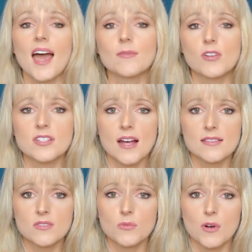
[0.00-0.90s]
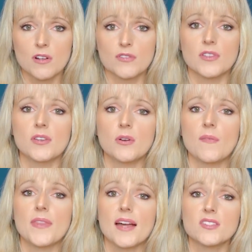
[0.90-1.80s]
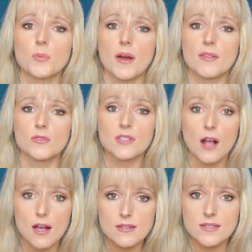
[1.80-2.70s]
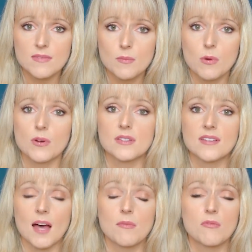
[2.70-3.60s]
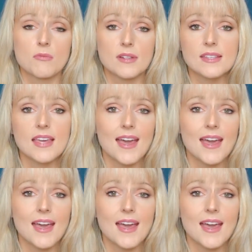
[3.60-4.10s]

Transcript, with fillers: and what doesn't work for you, and that's where those custom reports come in really